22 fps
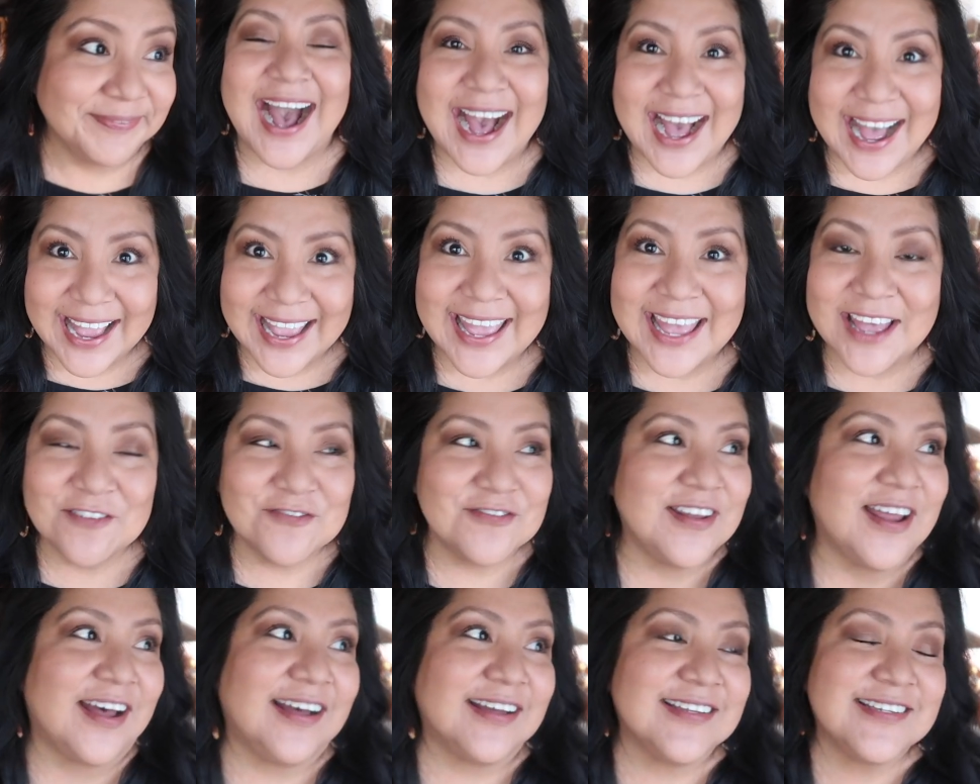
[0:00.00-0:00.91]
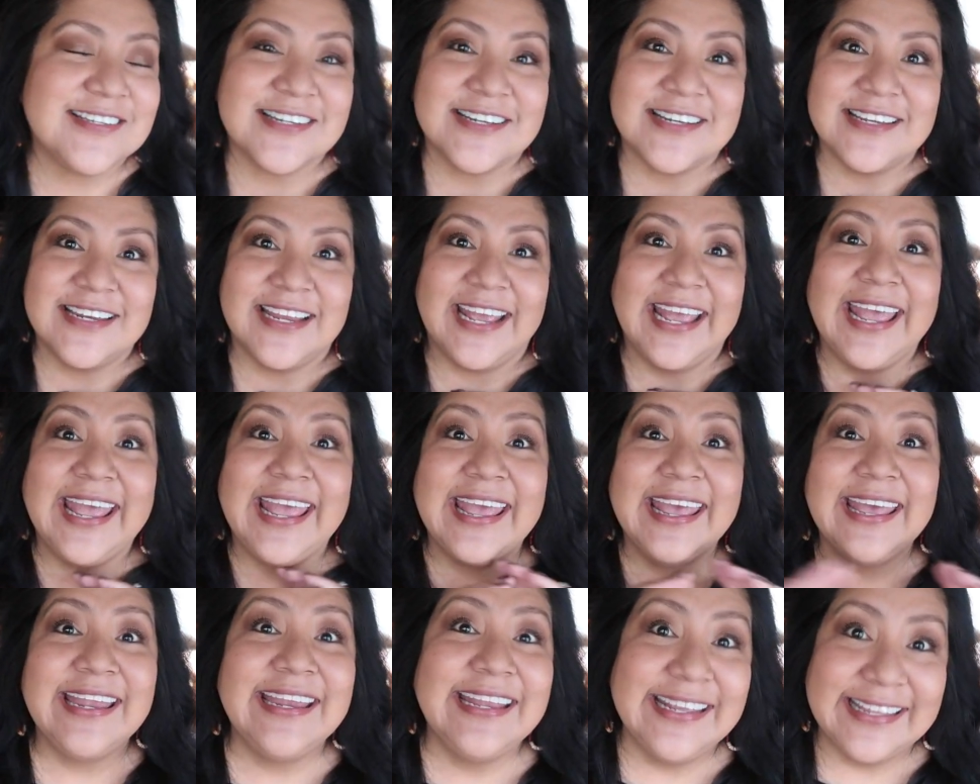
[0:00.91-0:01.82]
I have not done
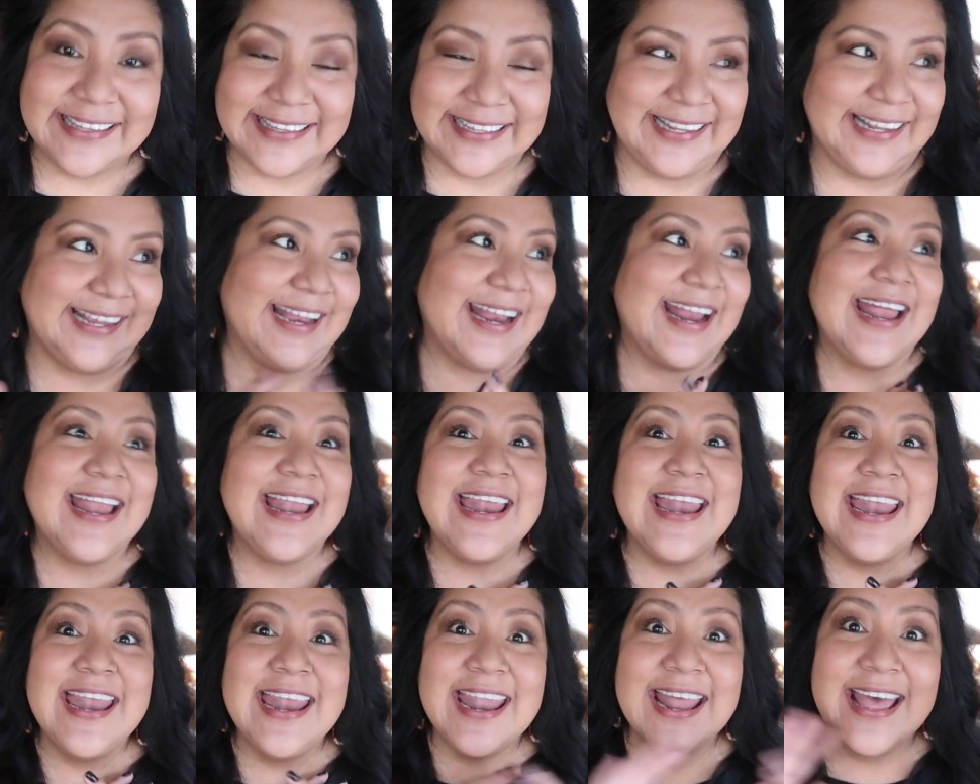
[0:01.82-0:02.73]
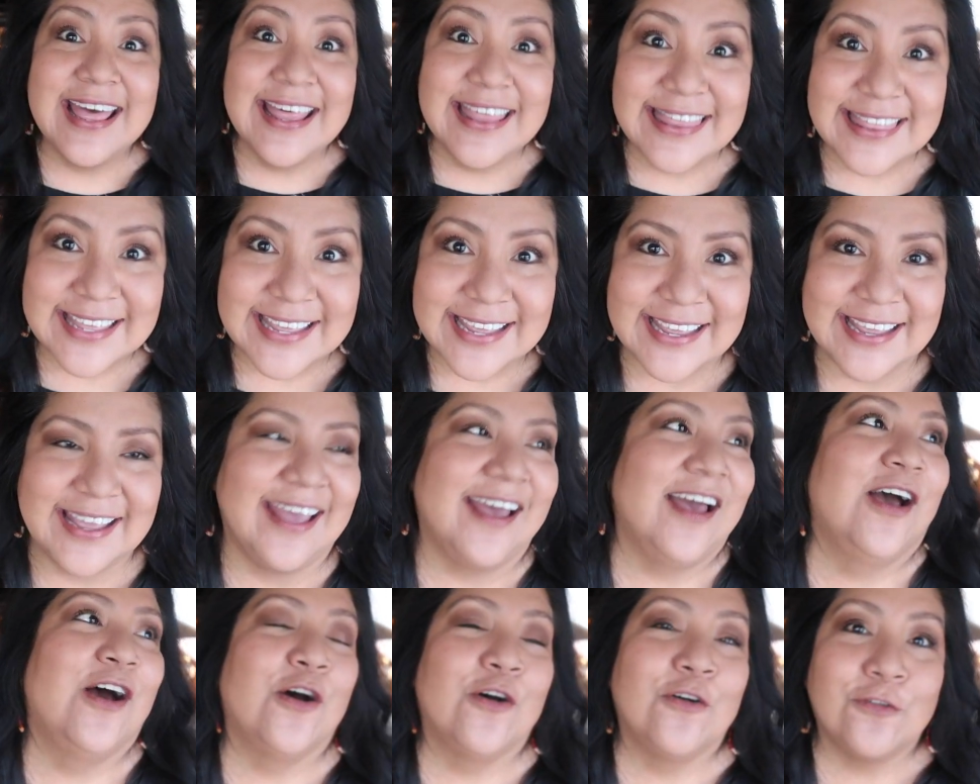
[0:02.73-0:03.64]
anything, nothing
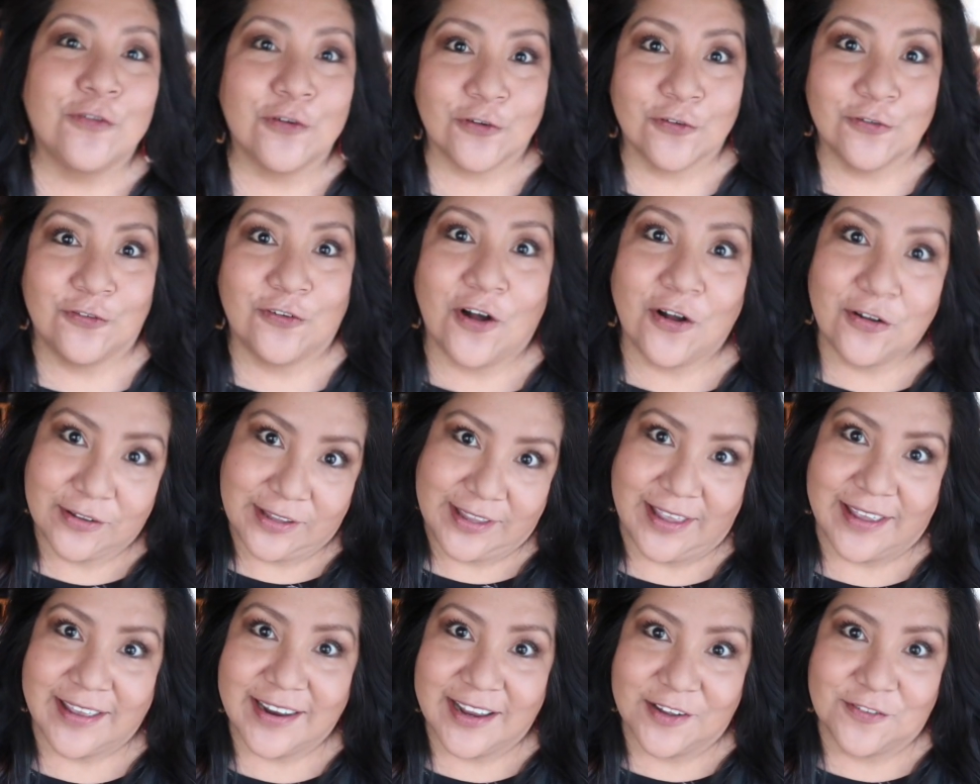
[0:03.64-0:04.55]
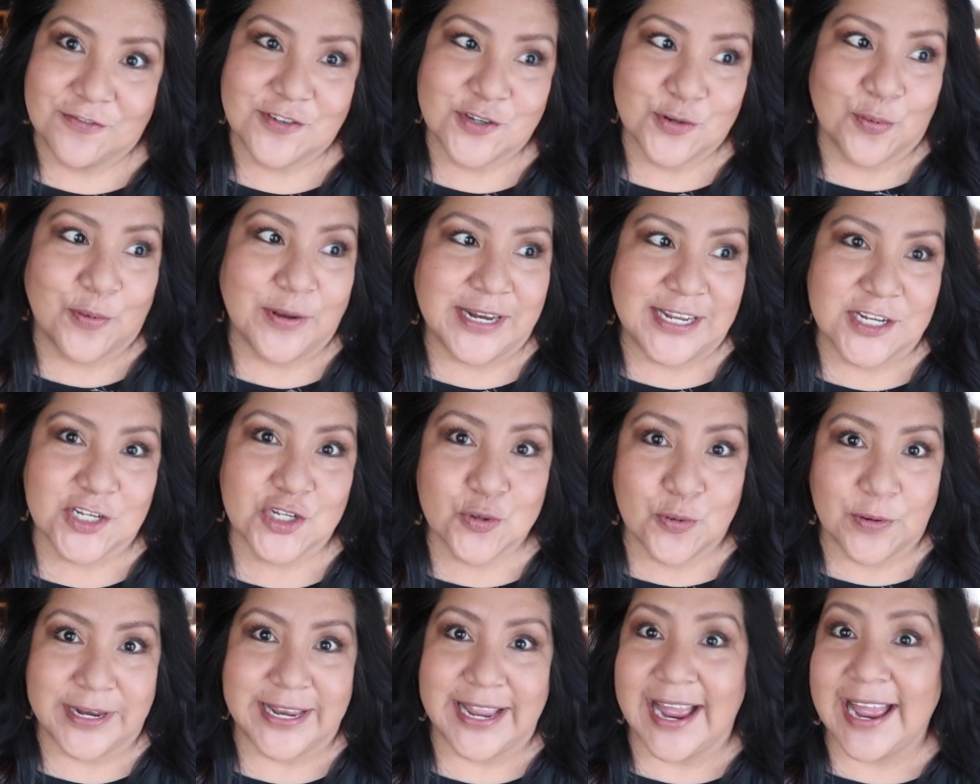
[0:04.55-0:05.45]
for fall yet of 2020.